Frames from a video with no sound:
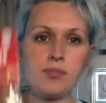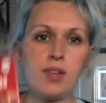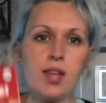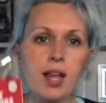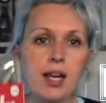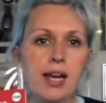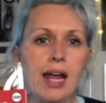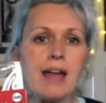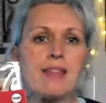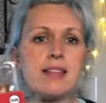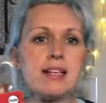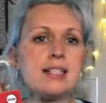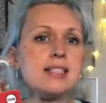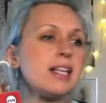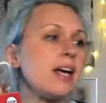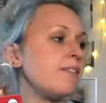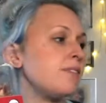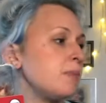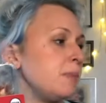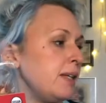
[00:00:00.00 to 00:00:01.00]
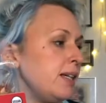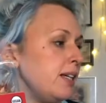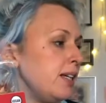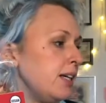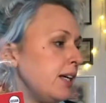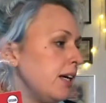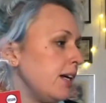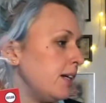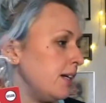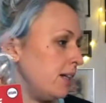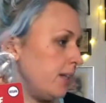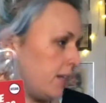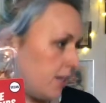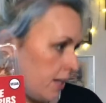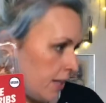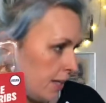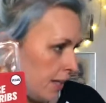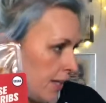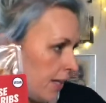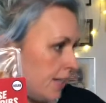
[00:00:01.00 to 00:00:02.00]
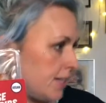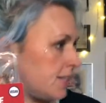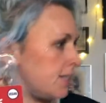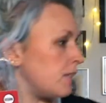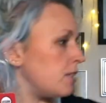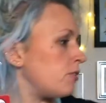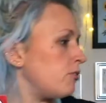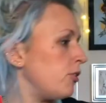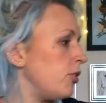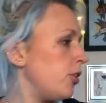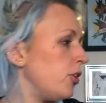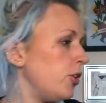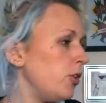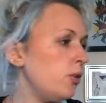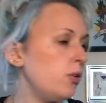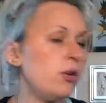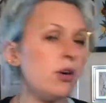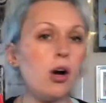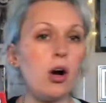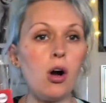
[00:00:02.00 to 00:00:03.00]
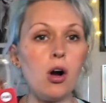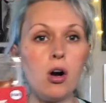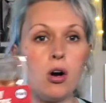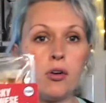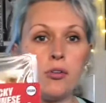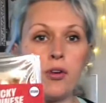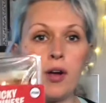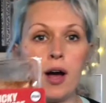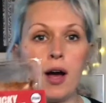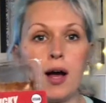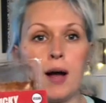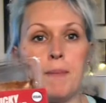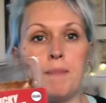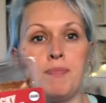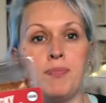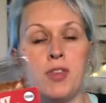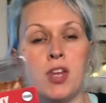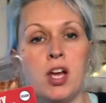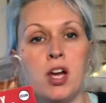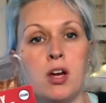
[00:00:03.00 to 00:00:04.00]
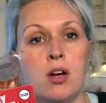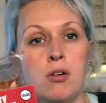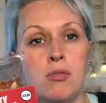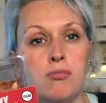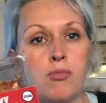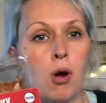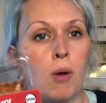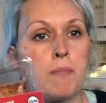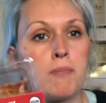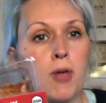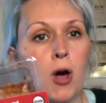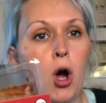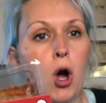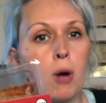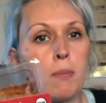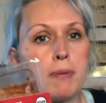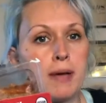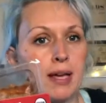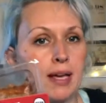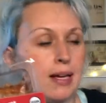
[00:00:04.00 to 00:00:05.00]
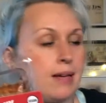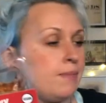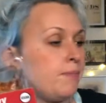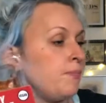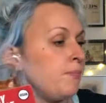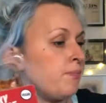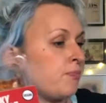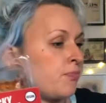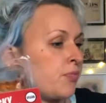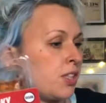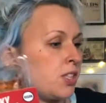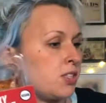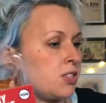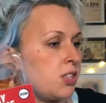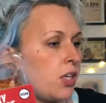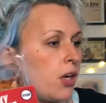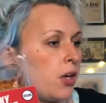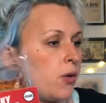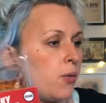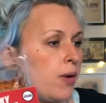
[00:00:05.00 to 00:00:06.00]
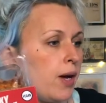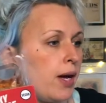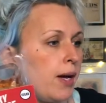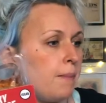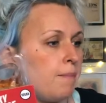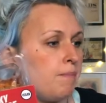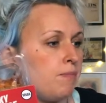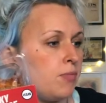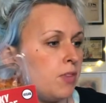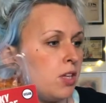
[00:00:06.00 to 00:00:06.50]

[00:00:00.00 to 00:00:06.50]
Now these have to be heated through on Rob the hob here. So I'm